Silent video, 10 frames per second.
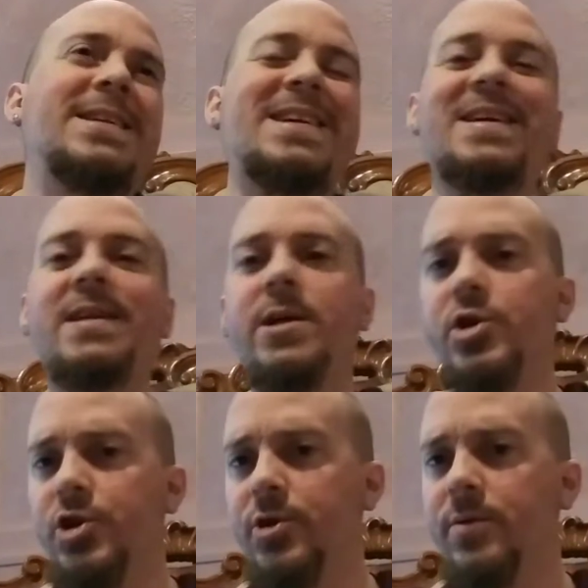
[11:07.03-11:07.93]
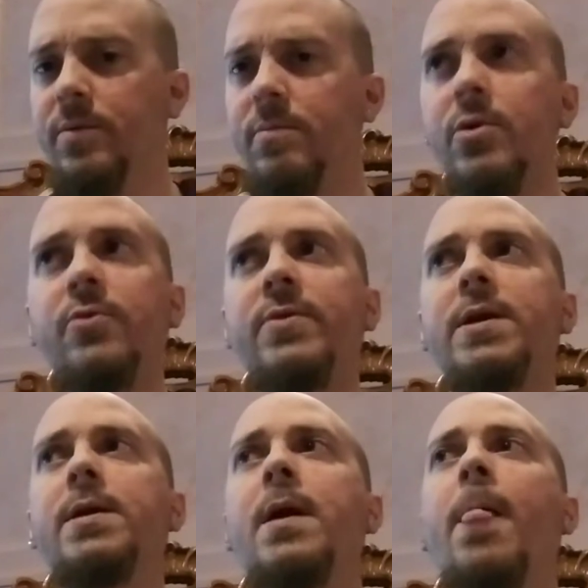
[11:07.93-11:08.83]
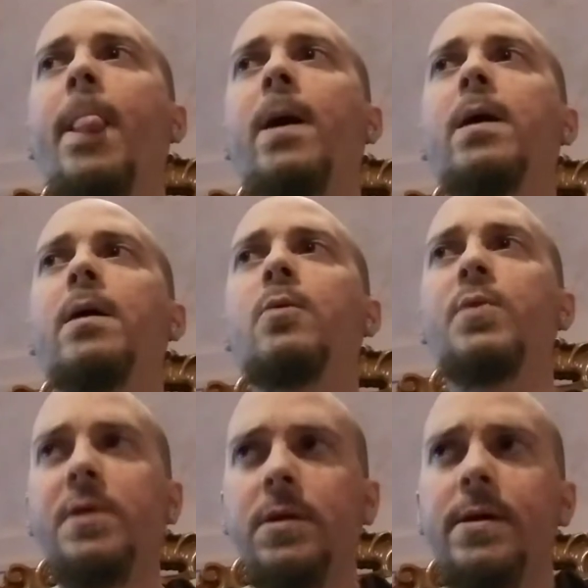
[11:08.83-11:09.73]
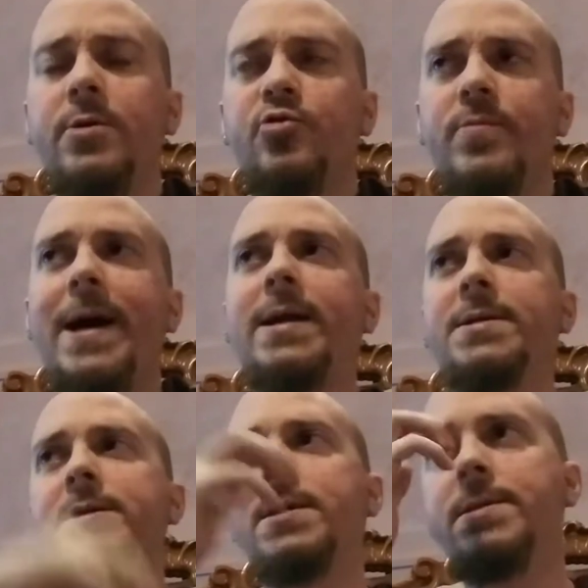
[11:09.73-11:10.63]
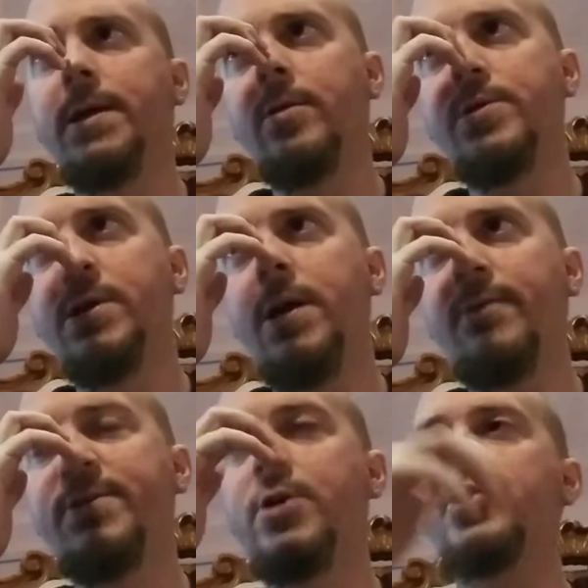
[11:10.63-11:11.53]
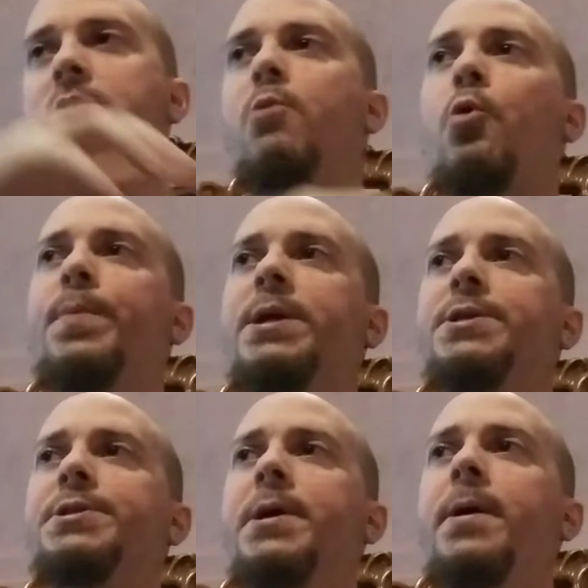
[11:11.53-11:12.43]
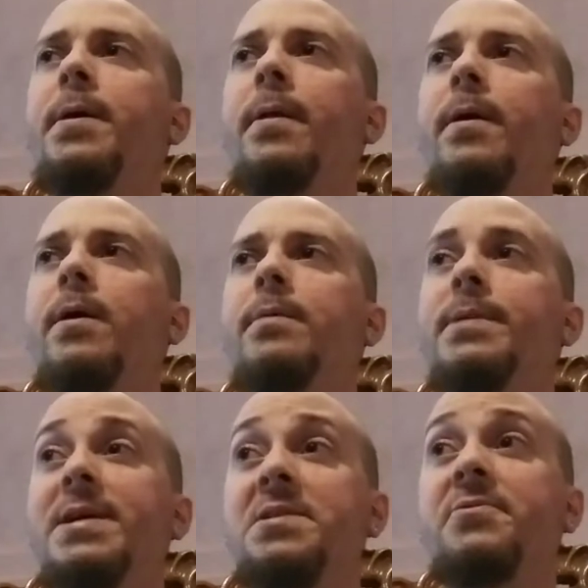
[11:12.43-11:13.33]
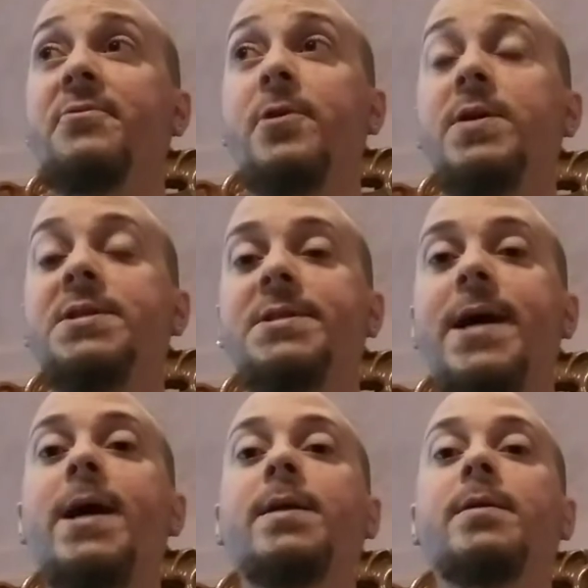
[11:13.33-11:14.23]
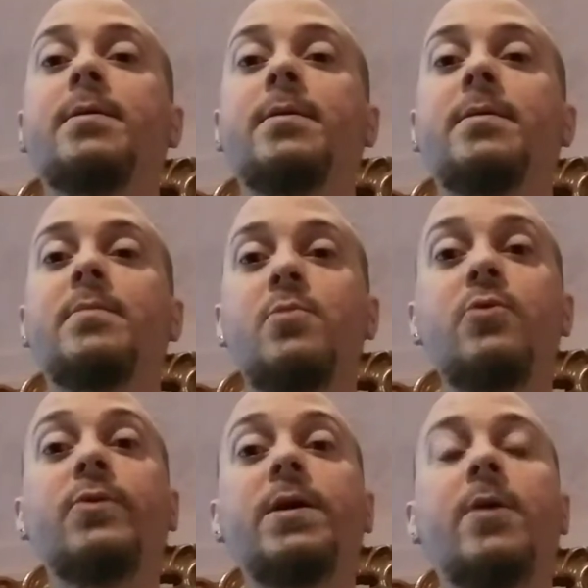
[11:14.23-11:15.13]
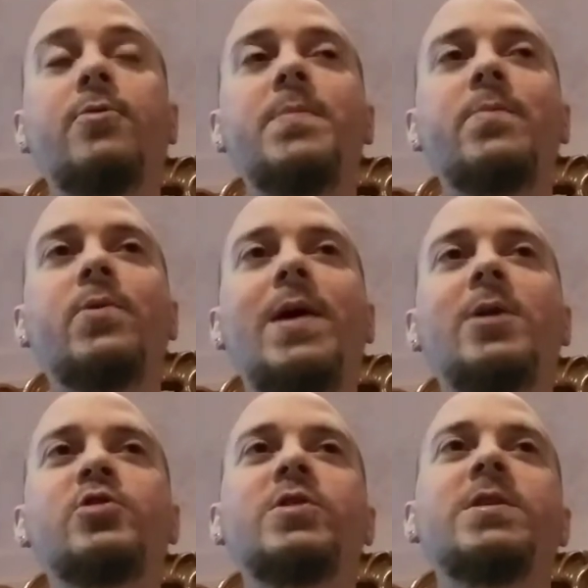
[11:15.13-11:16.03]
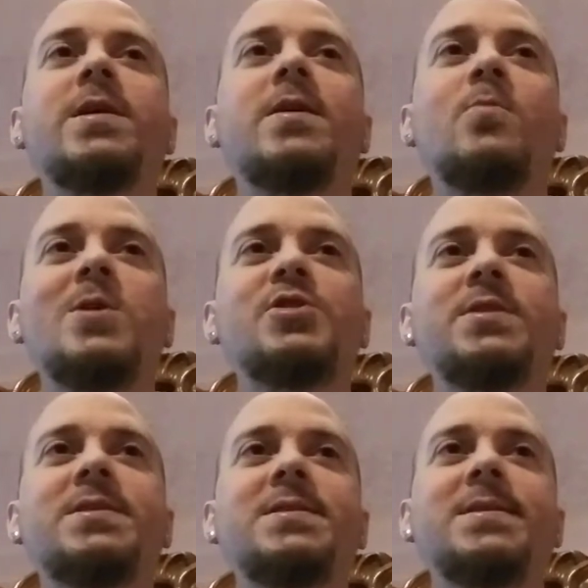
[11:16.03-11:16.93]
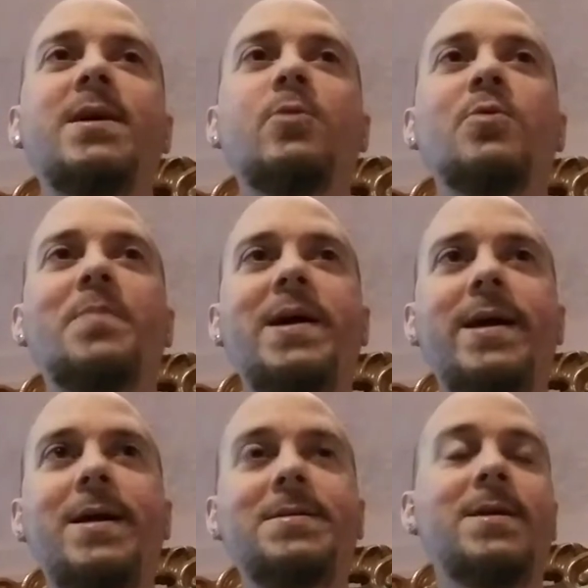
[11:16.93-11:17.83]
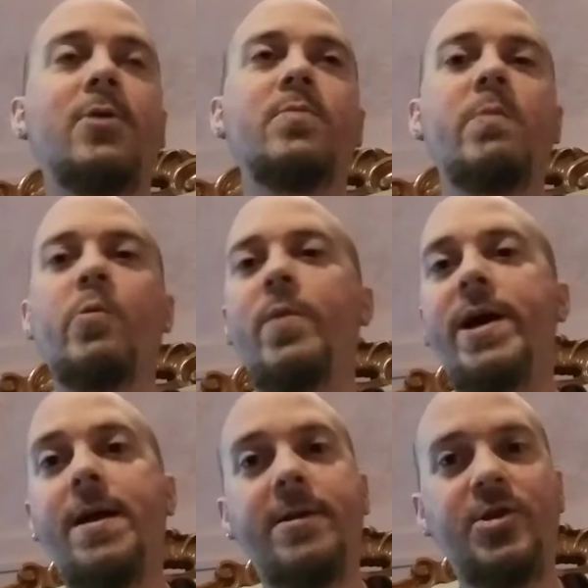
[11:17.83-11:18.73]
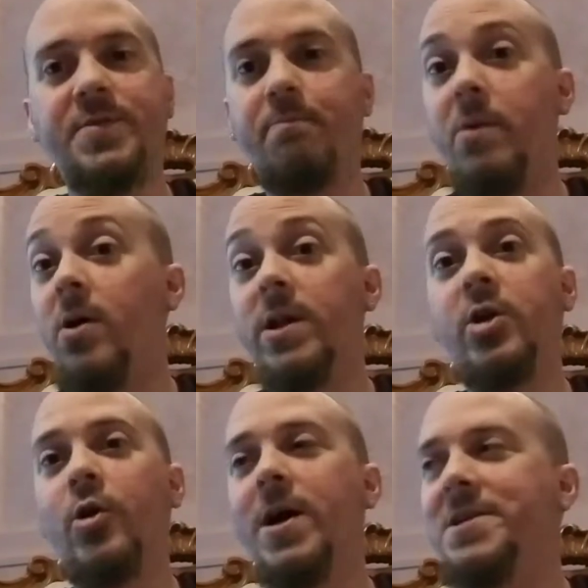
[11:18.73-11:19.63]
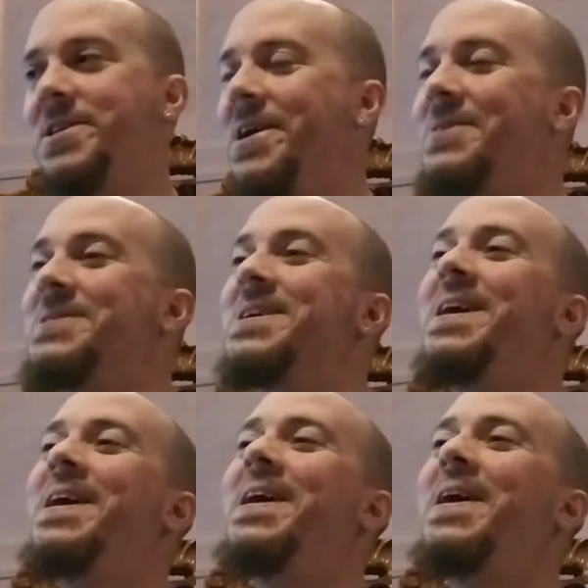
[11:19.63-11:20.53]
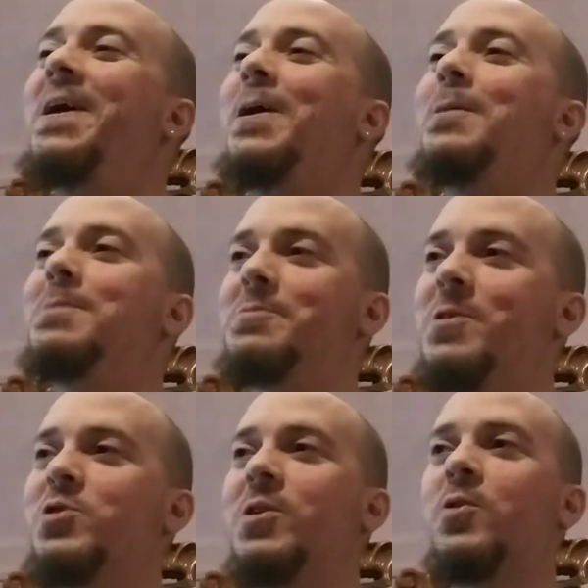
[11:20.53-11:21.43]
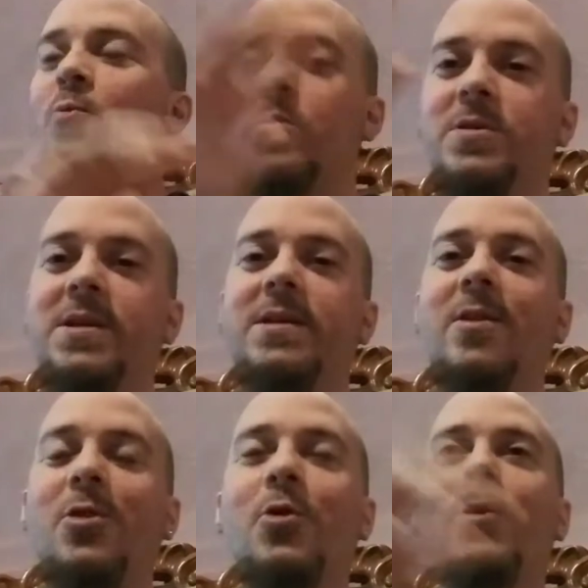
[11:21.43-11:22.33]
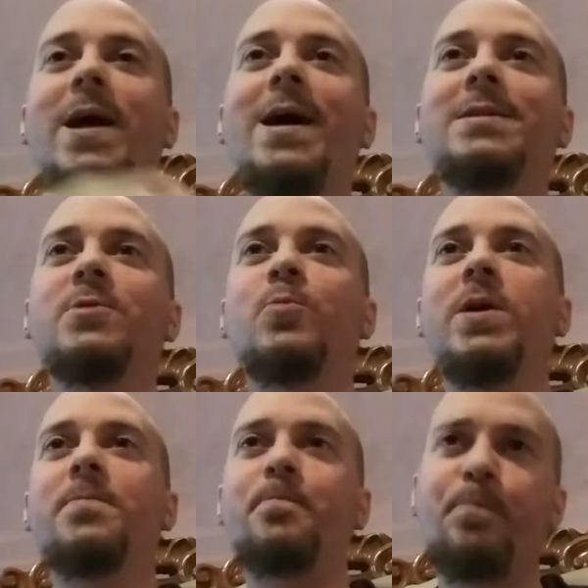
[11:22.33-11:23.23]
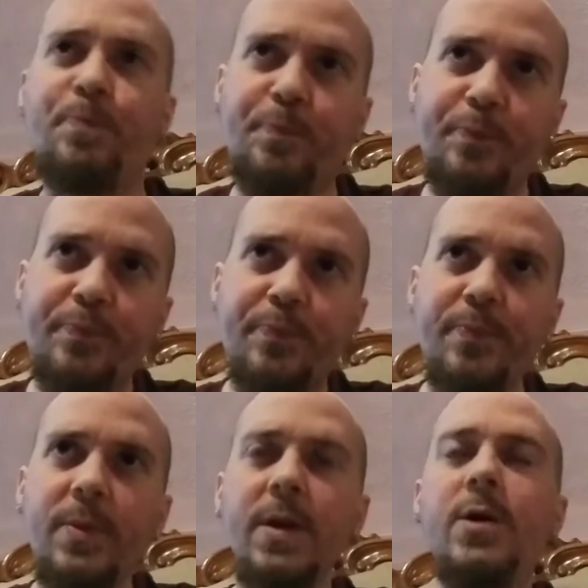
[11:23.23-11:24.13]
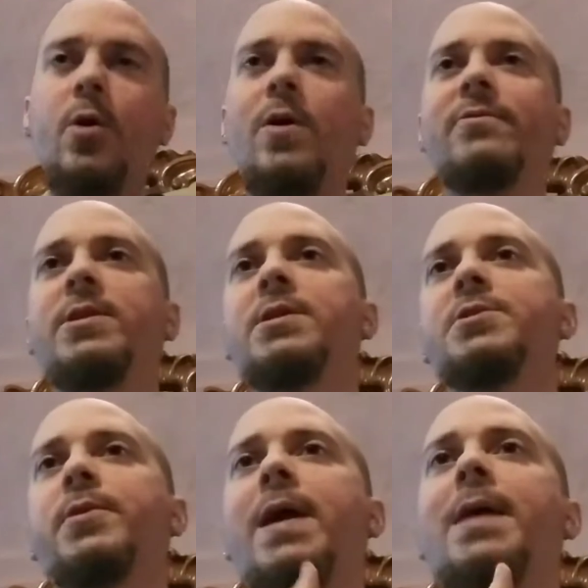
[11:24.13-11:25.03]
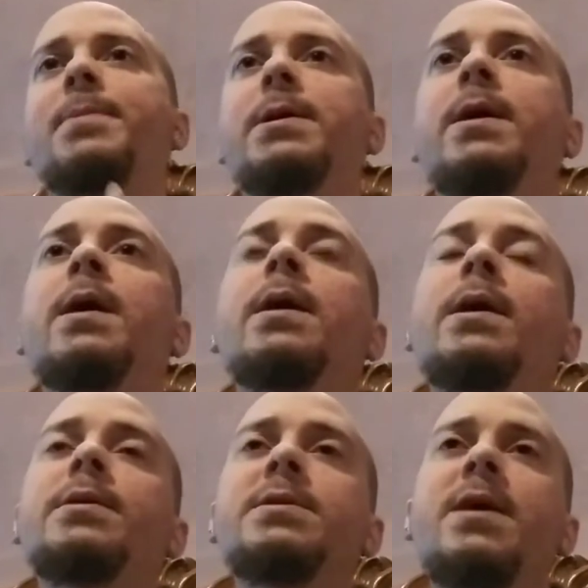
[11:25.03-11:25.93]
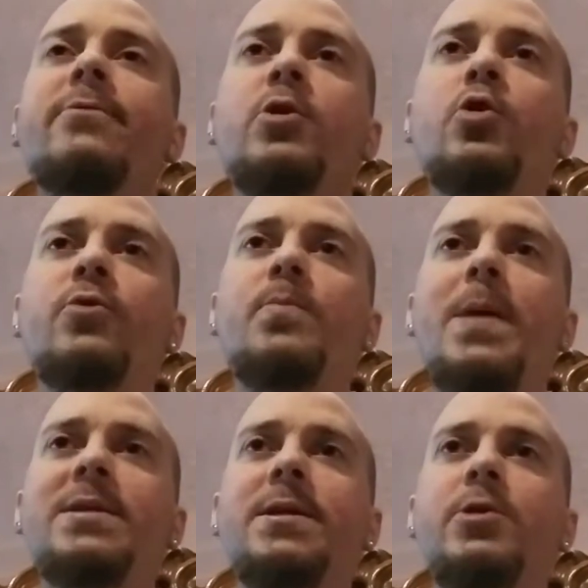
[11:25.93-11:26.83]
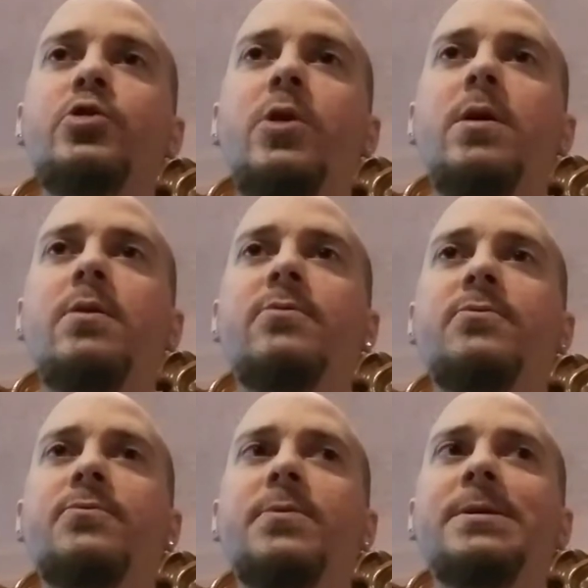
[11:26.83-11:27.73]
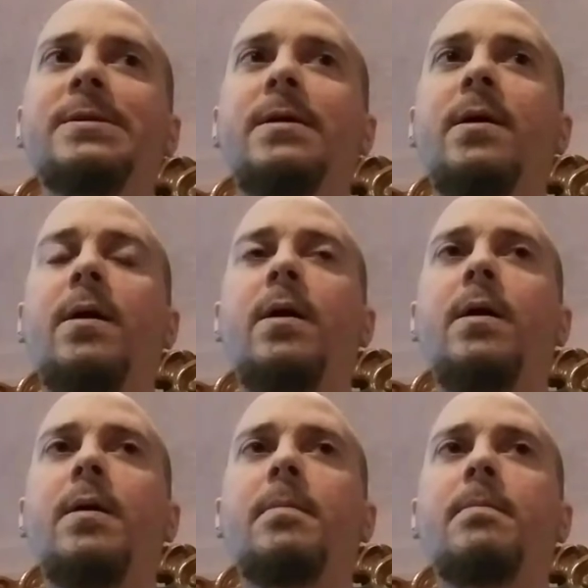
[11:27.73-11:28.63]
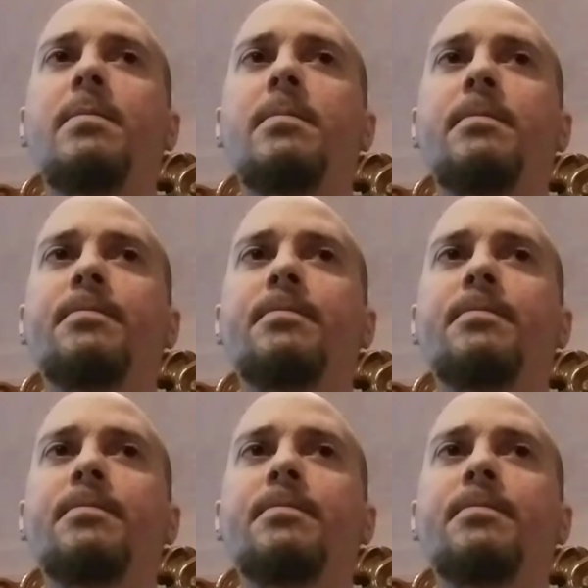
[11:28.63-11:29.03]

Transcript: kiddish movie uh, with a lot of dramatic scenes. Like there's a lot of touching moments. Um, it is a very sad movie. I remember actually uh, watching this as a kid with my aunt, and I remember my aunt just bawling her eyes out, um, especially towards like the third act and when you know everything started happening. It does have a good message of um,